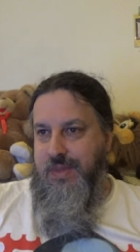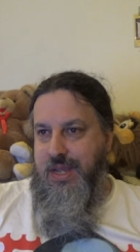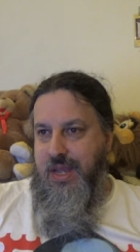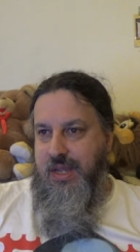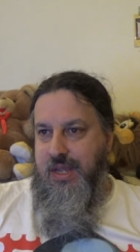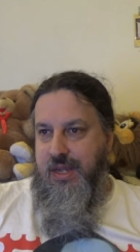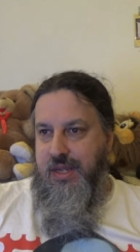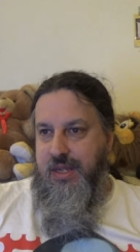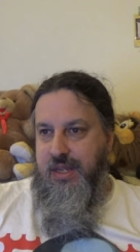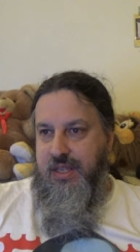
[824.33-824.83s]

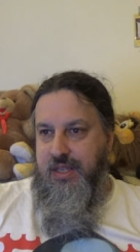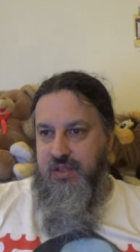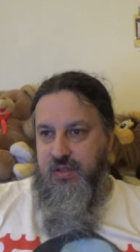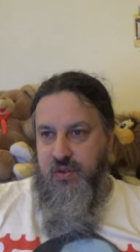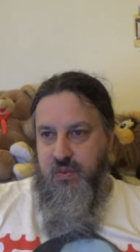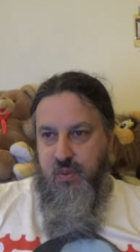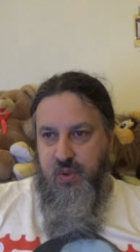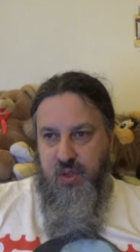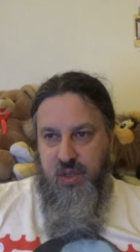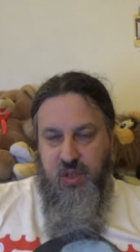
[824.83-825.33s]
And
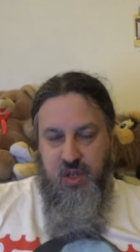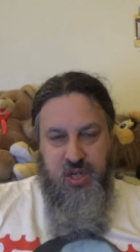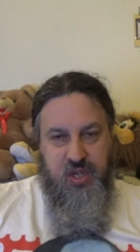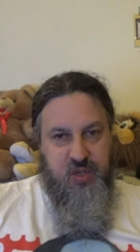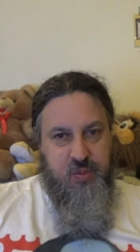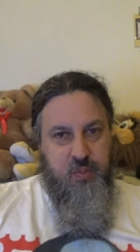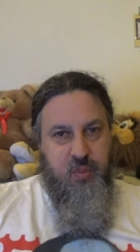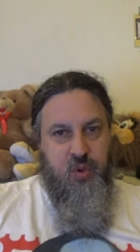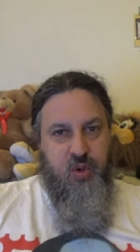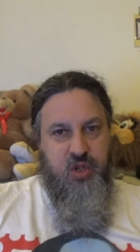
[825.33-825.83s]
so we'll look
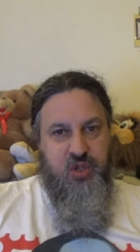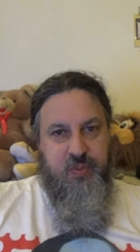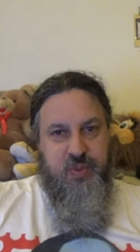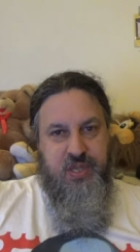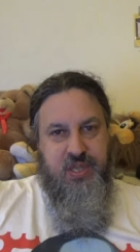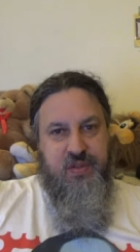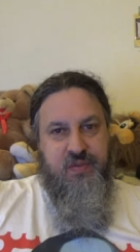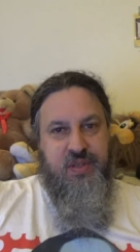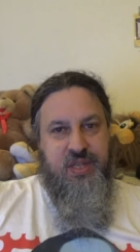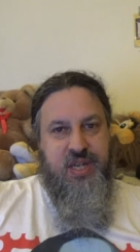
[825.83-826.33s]
more
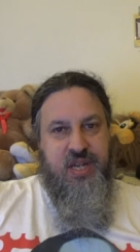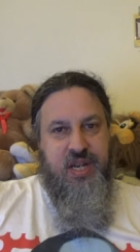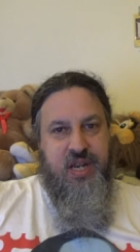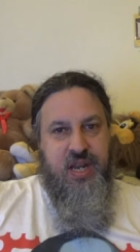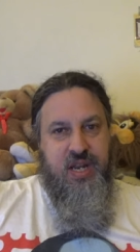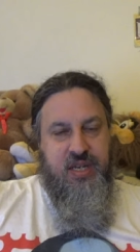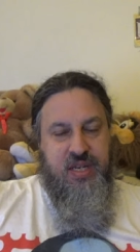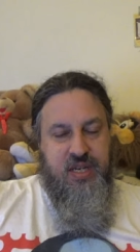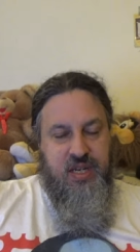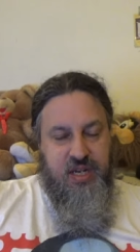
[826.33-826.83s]
specifically
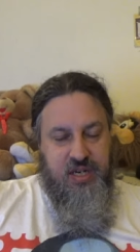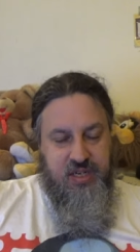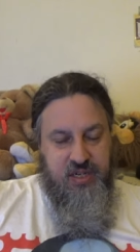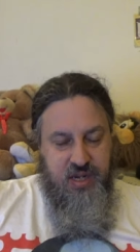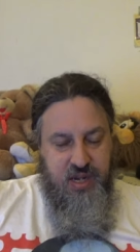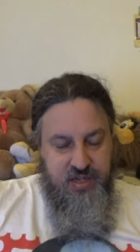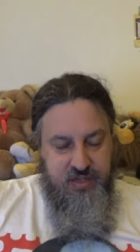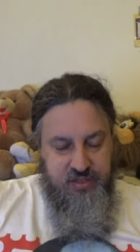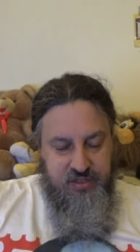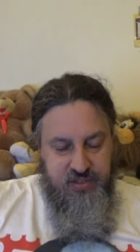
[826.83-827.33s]
at
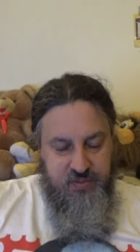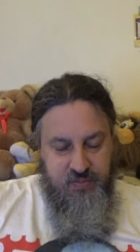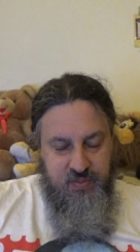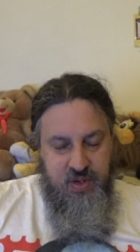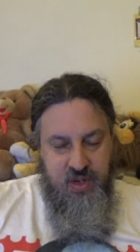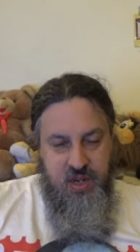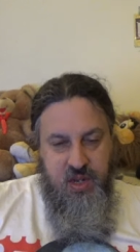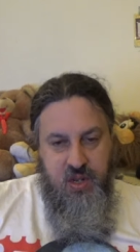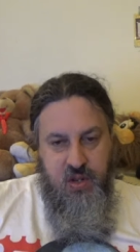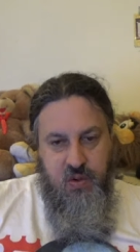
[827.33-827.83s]
agnosticism
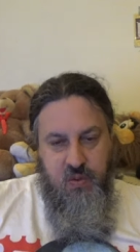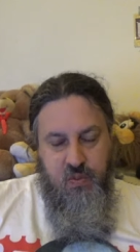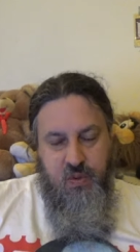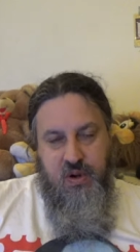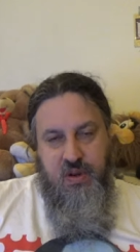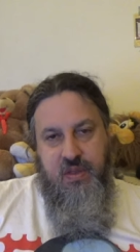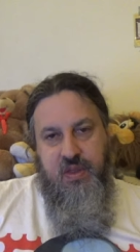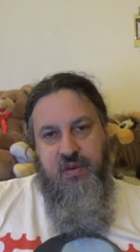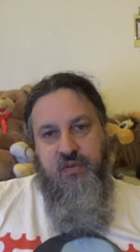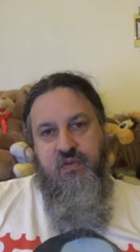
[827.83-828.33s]

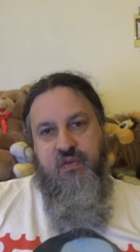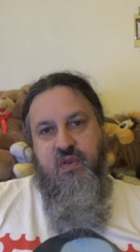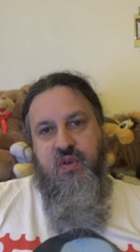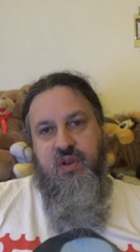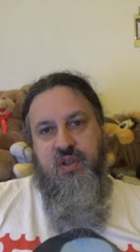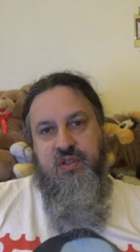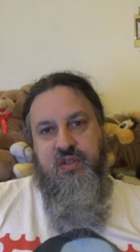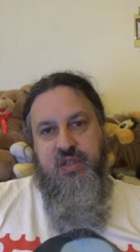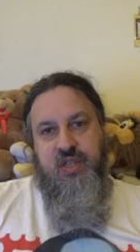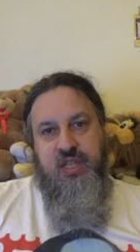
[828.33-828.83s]
rather than
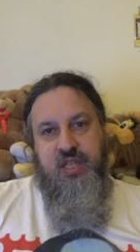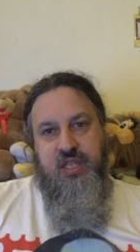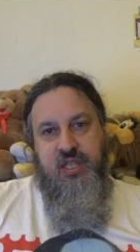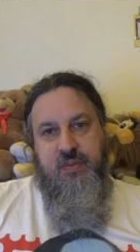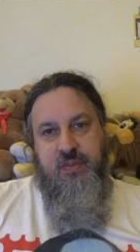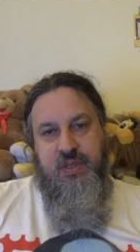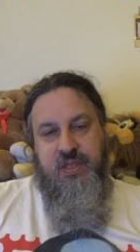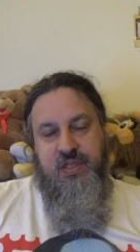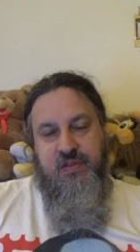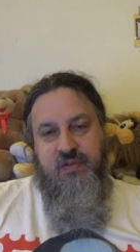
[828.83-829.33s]
focusing
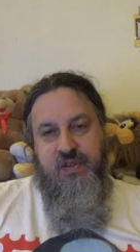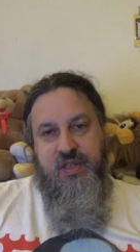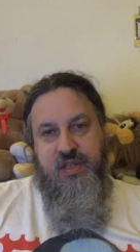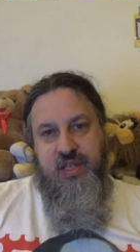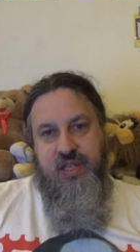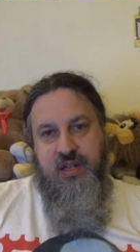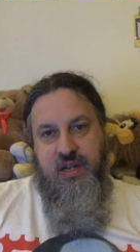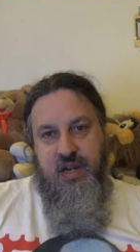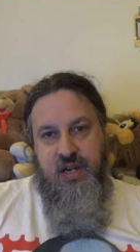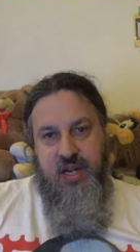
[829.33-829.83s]

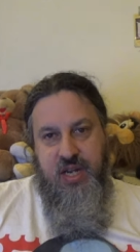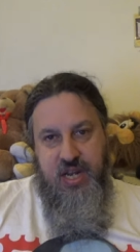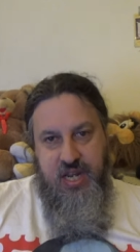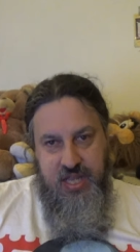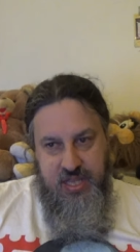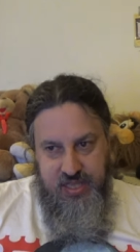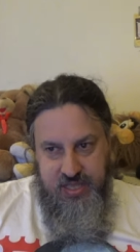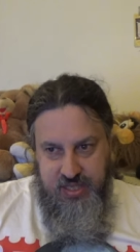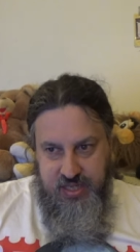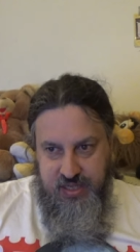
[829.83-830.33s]
specifically on
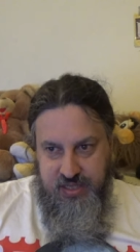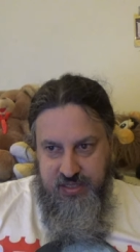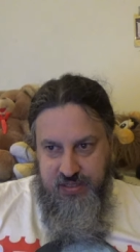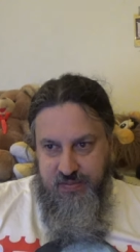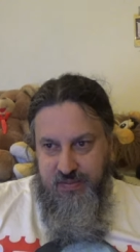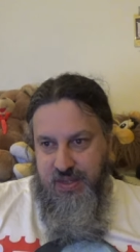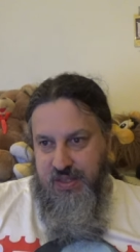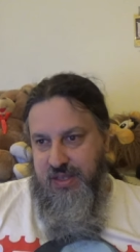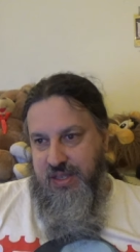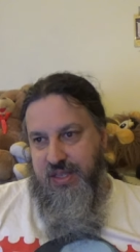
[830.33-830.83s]

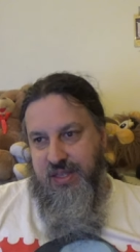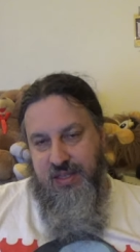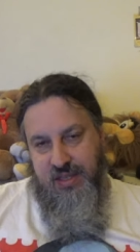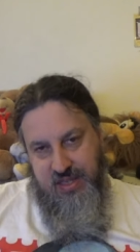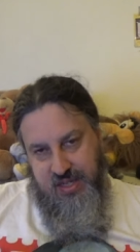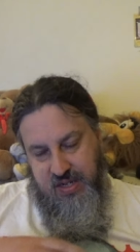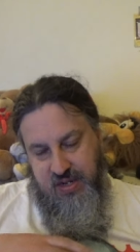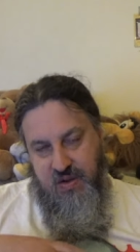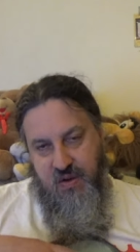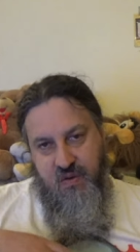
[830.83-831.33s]
atheism,
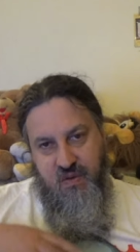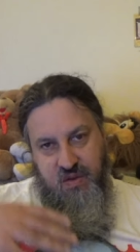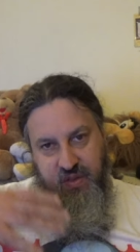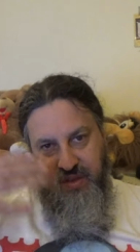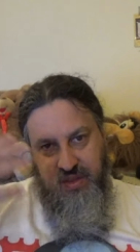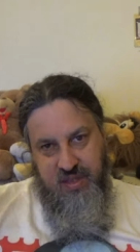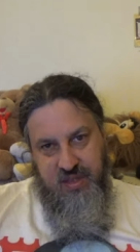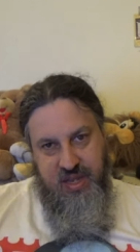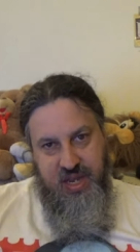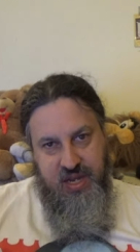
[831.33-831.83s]
and then go
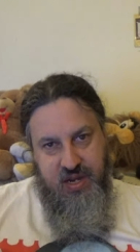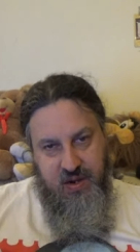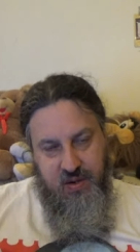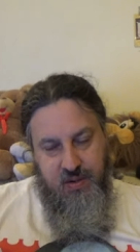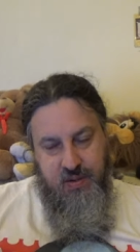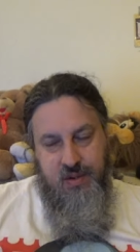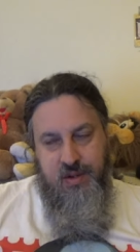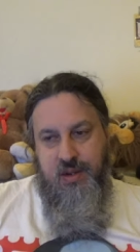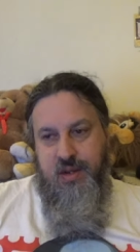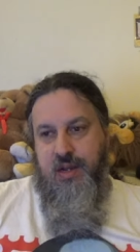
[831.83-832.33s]
take
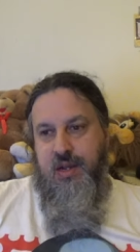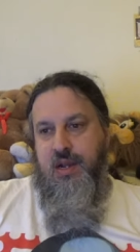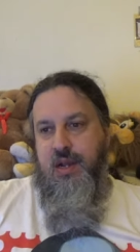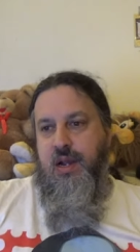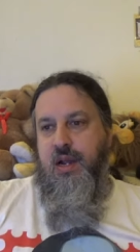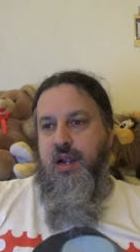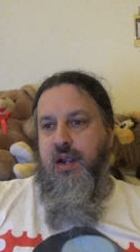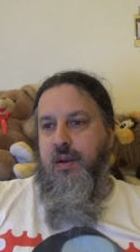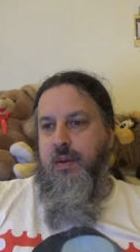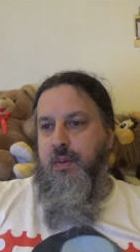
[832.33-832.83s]

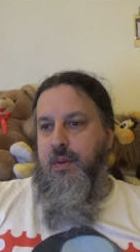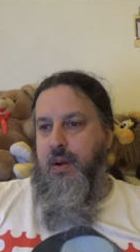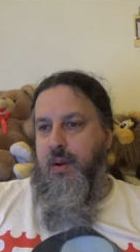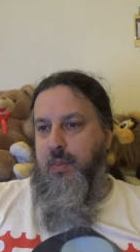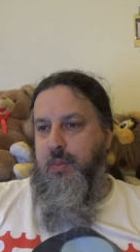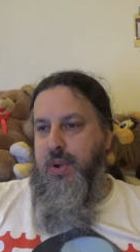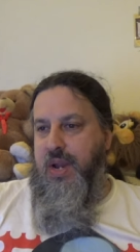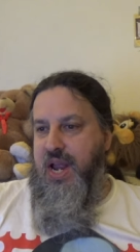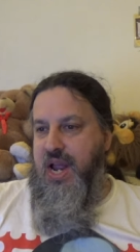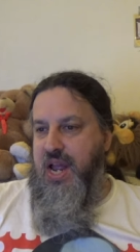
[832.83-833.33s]

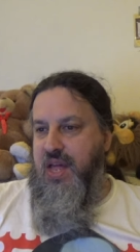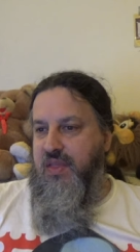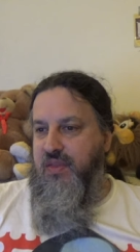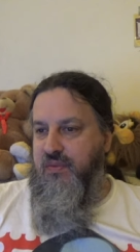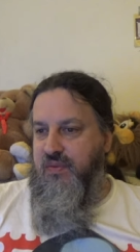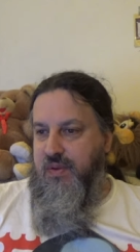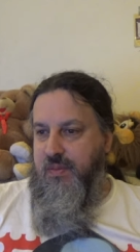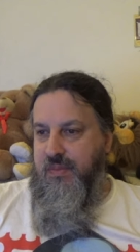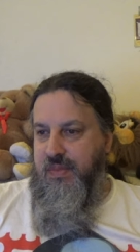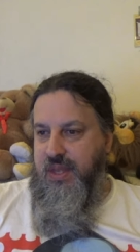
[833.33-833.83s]
our path
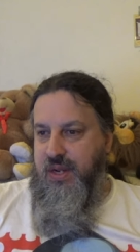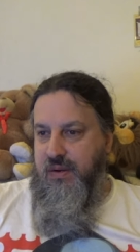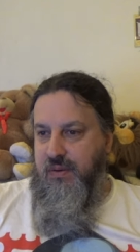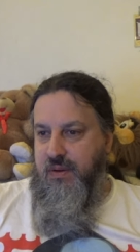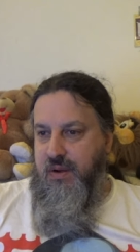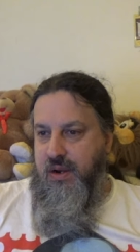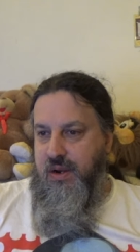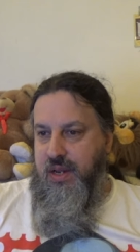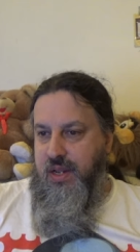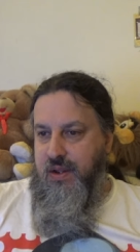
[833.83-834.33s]
from there
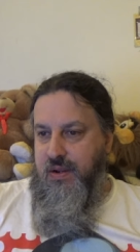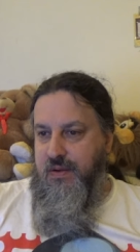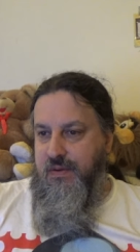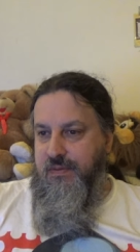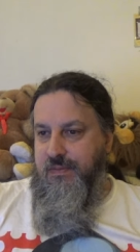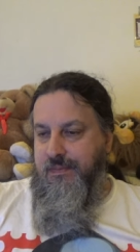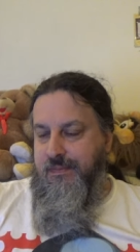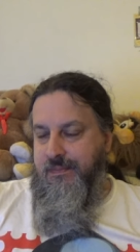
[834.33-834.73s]
on out.